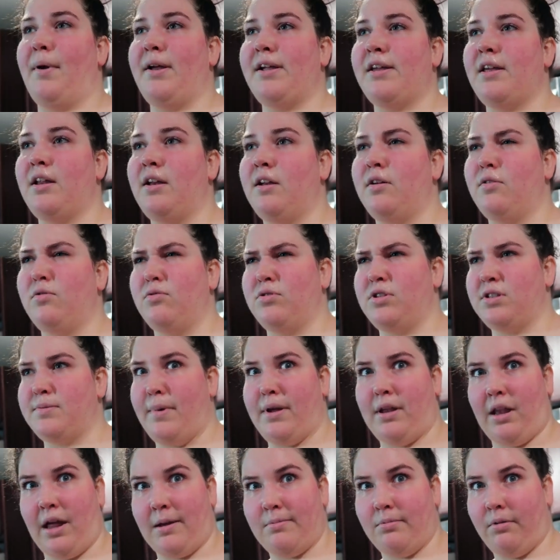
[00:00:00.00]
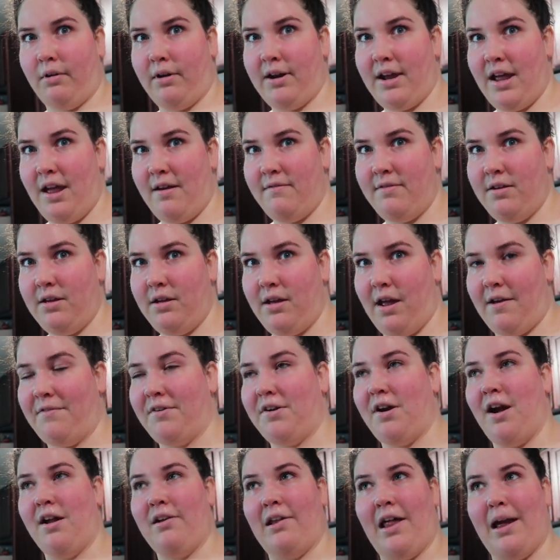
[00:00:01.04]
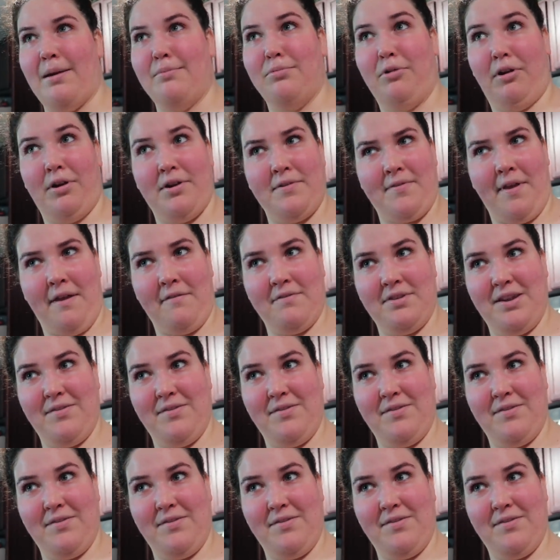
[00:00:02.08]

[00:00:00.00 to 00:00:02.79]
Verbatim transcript: I might get it, does my library have it? I forgot libraries have